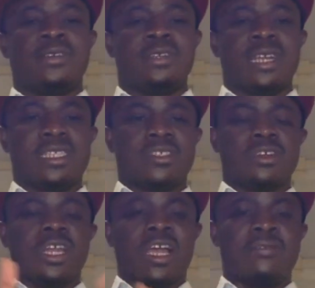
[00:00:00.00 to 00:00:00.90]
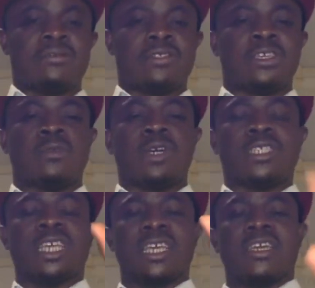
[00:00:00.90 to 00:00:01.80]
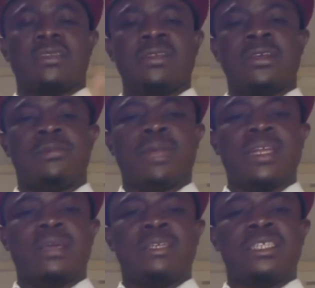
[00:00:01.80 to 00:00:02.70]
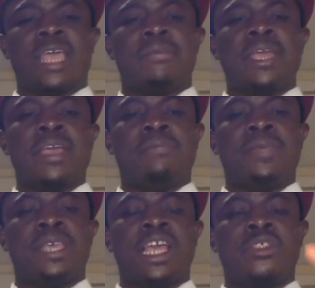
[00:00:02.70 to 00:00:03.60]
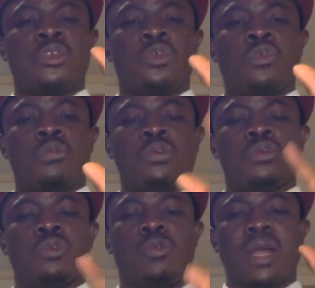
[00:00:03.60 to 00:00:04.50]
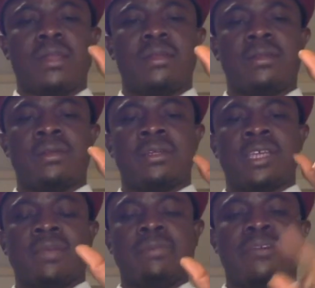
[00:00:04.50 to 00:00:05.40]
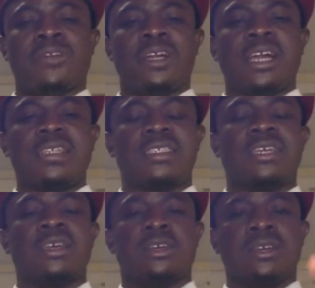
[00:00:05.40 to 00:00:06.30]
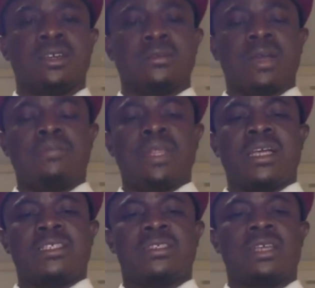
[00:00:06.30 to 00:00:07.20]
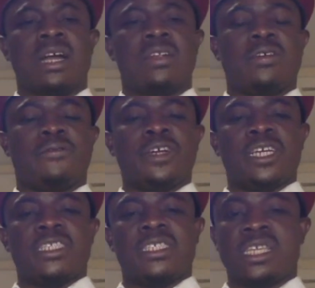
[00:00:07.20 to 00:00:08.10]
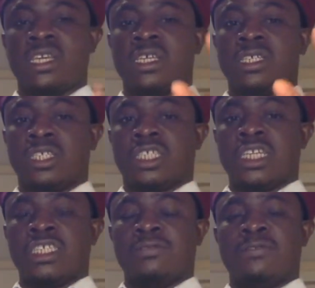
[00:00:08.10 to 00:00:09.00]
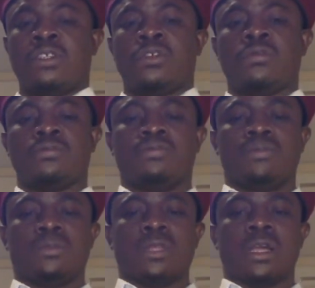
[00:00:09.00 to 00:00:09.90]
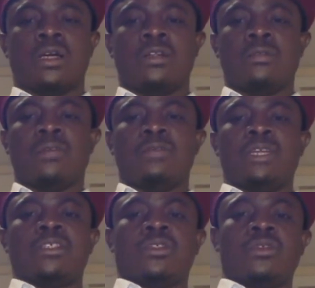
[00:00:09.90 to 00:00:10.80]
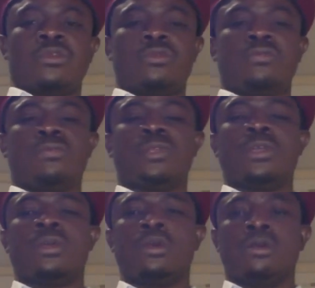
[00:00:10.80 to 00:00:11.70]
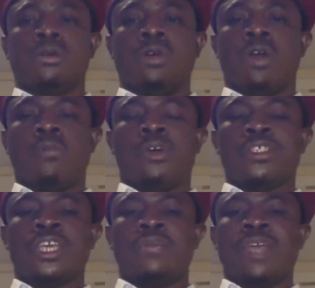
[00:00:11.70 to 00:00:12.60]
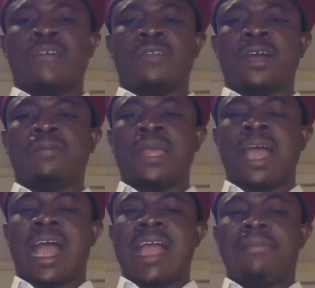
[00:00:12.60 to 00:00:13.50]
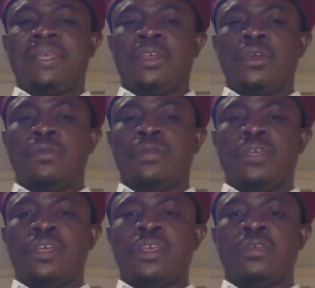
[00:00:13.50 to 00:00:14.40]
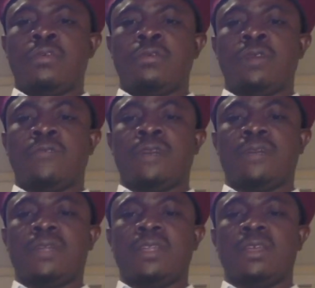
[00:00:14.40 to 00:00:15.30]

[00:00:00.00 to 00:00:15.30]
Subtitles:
That is all I have to say. Once again, my name is MAP Ezioku Bondo 1 in Biafran land. Remain blessed, and don't forget, share this video, and remain blessed to you. Almost here, Biafra. IPOB, one family.